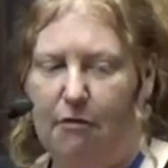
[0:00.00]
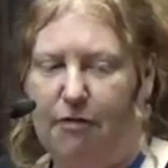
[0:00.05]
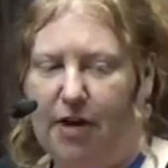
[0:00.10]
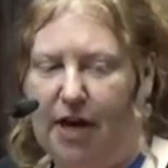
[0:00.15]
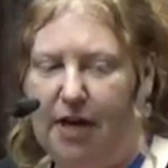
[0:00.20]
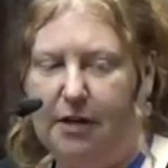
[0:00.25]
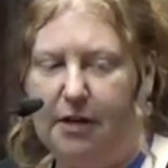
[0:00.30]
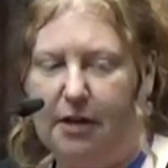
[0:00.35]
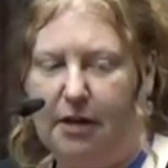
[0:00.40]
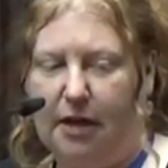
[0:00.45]

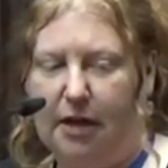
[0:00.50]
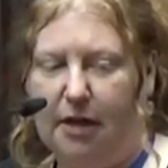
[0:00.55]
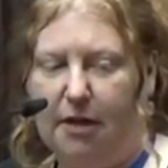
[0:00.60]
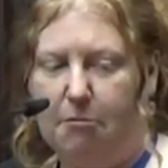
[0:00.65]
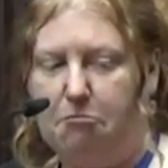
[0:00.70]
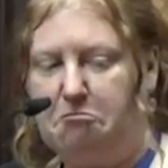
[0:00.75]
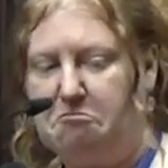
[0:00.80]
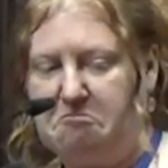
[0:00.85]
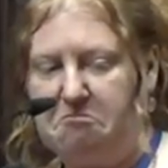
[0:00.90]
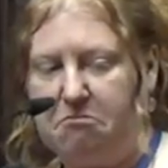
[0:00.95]

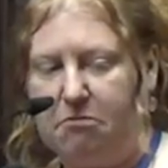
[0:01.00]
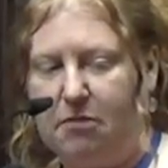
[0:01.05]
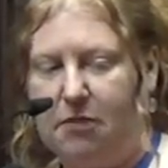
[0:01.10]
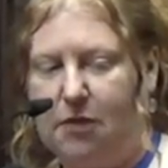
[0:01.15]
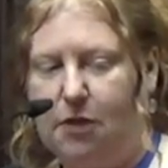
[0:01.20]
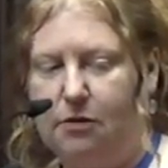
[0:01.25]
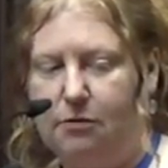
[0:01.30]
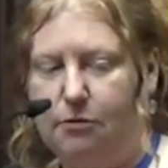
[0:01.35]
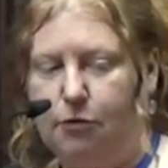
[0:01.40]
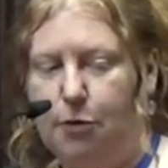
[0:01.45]
Finally,
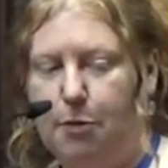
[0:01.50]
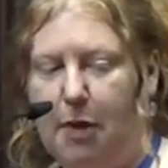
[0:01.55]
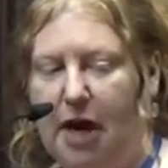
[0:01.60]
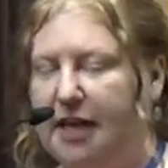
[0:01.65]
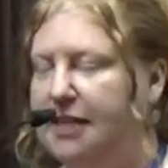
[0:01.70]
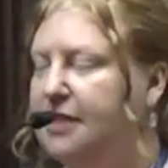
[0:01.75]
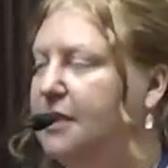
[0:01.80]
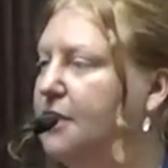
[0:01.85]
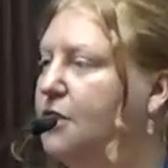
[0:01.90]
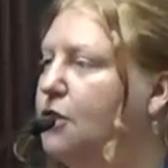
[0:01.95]

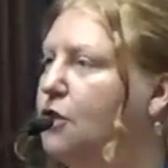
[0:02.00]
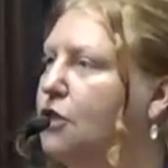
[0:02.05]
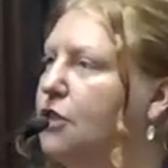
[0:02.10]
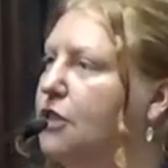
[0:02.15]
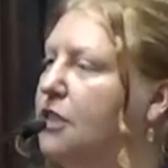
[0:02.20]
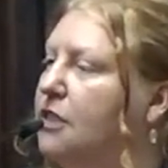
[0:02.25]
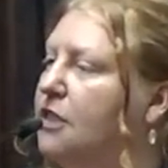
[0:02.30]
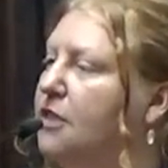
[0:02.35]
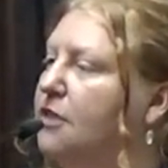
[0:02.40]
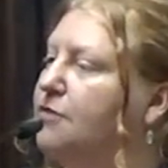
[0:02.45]
reminding
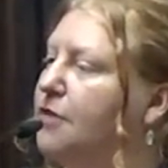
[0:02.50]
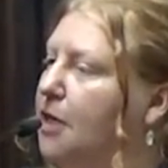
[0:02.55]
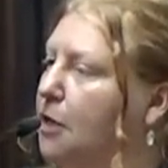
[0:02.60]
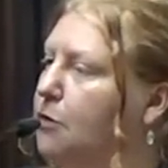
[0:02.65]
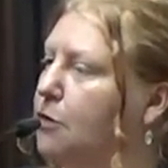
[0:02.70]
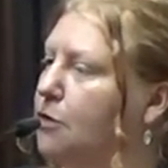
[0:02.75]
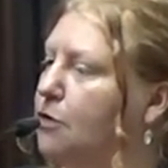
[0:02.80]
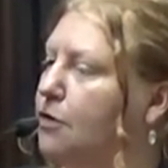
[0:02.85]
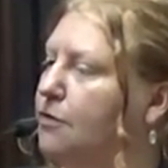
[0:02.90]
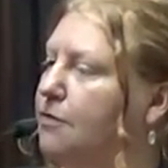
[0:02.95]
on the
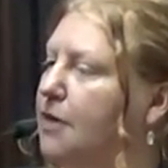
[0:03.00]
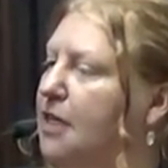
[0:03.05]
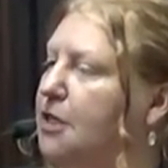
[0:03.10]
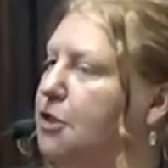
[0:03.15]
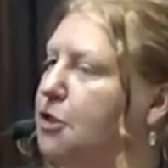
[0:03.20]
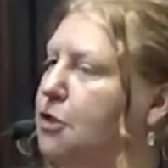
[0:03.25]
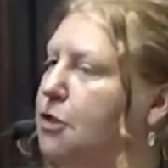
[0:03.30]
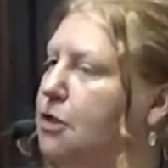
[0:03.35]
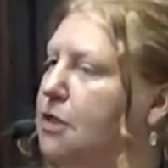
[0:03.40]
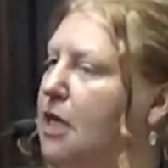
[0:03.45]
Faro
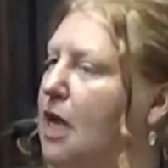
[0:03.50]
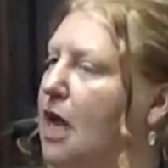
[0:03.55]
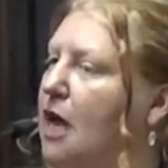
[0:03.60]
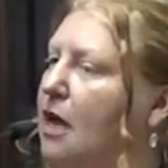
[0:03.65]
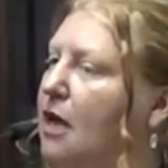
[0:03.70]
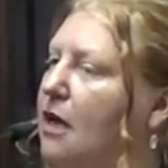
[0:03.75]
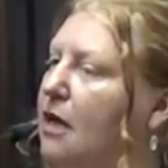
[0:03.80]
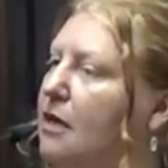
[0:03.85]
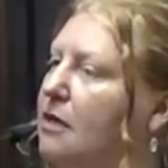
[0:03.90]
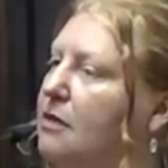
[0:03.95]
Convention,
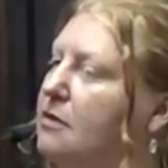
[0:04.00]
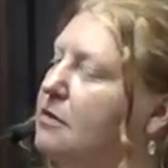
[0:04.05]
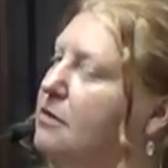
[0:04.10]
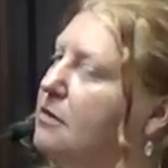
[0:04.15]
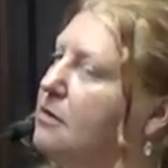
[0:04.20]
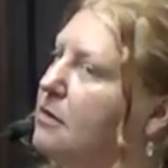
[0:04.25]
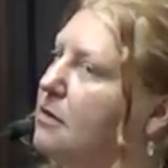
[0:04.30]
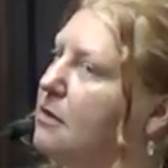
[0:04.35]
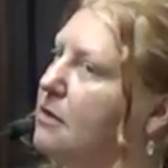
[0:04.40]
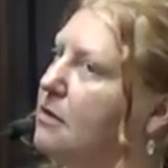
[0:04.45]
and
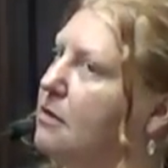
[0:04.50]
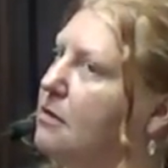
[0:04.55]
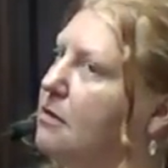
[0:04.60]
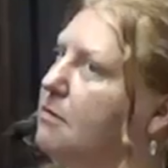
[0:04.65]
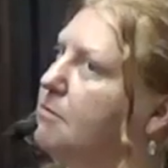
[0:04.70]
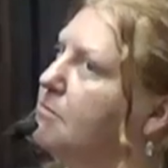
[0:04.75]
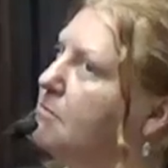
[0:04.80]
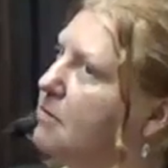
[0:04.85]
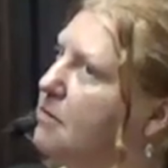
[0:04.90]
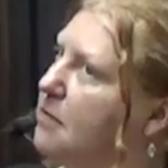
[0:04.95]

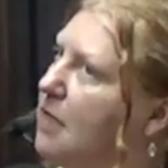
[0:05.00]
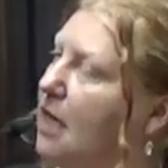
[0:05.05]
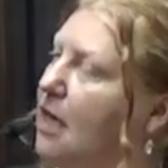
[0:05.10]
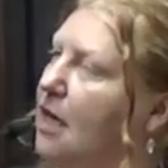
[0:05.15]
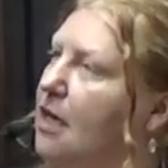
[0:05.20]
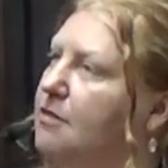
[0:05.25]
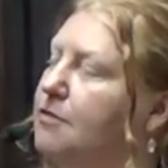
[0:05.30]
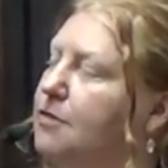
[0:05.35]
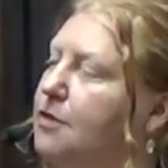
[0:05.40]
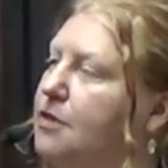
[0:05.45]
I
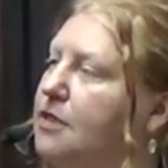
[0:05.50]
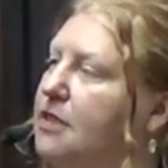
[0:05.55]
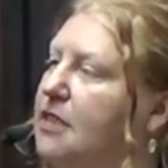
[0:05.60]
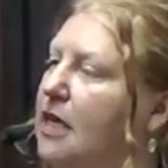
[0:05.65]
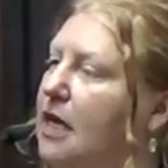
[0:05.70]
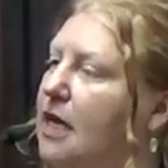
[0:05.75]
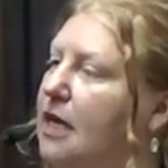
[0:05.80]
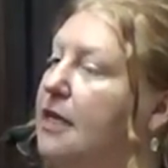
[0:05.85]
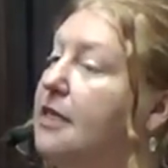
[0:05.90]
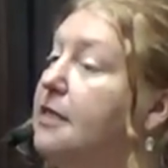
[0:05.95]
have to
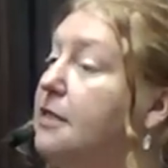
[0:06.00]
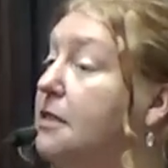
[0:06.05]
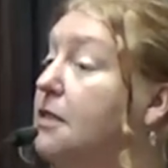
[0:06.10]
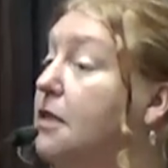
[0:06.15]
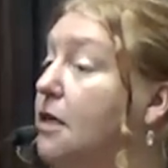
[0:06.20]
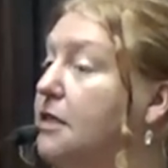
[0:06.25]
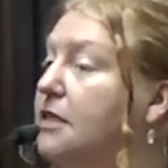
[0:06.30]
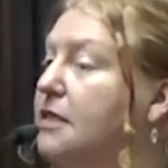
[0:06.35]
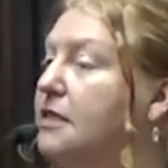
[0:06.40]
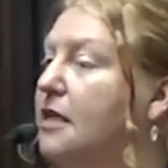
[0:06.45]
say it's
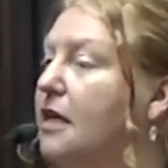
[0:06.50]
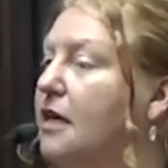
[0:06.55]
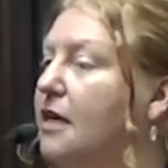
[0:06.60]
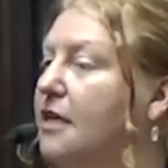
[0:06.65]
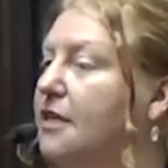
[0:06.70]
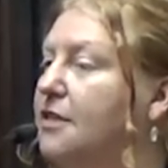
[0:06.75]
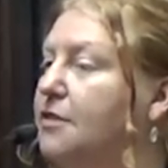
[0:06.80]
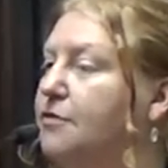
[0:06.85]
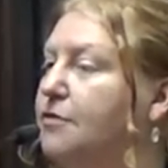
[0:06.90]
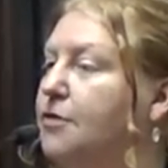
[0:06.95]
not
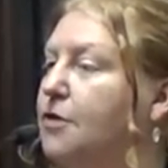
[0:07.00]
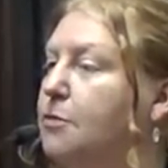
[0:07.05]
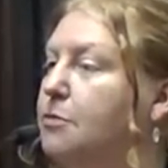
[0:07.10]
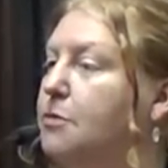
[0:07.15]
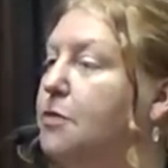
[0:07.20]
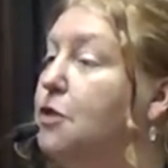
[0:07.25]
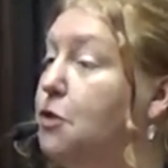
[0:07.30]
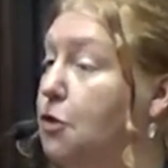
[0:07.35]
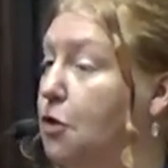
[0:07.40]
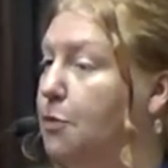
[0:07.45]
signed
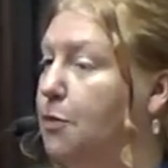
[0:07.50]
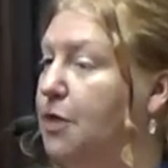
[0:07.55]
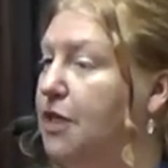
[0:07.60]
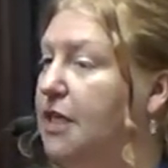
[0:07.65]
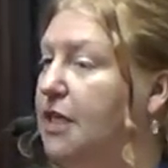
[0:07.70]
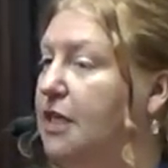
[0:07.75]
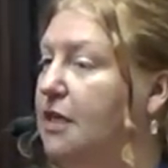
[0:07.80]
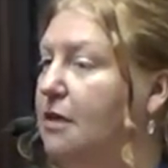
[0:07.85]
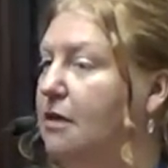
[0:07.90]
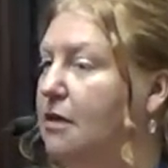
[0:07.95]
from
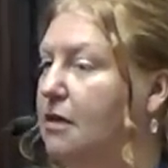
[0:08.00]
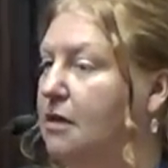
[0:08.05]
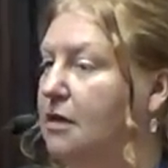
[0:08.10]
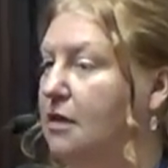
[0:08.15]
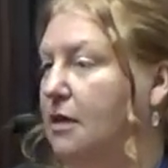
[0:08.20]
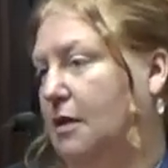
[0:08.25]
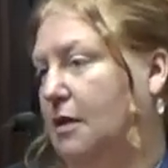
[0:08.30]
Germany,